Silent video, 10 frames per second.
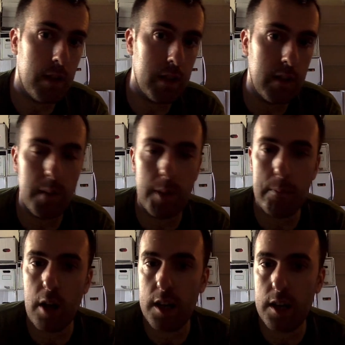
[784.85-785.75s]
leave them up
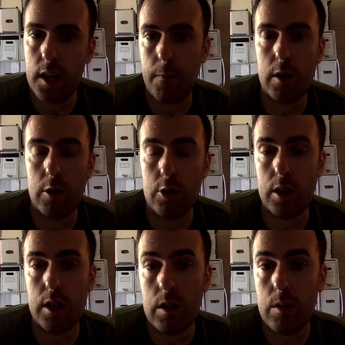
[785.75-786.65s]
long enough, I usually
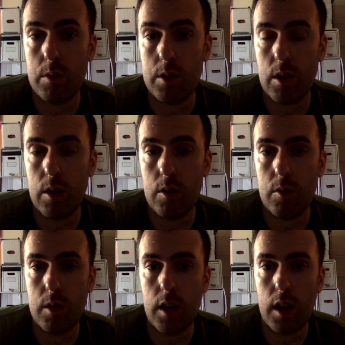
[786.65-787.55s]
do. So
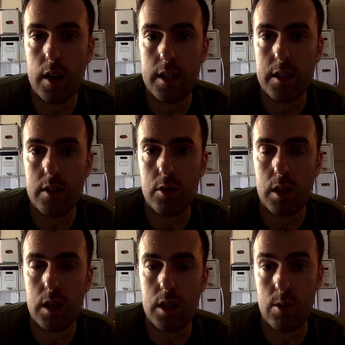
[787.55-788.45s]
that's usually
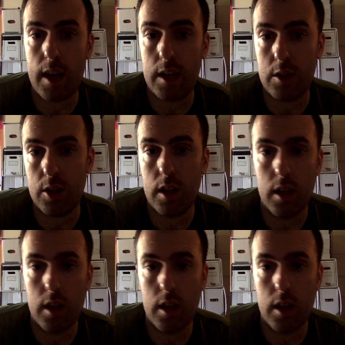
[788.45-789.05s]
the strategy.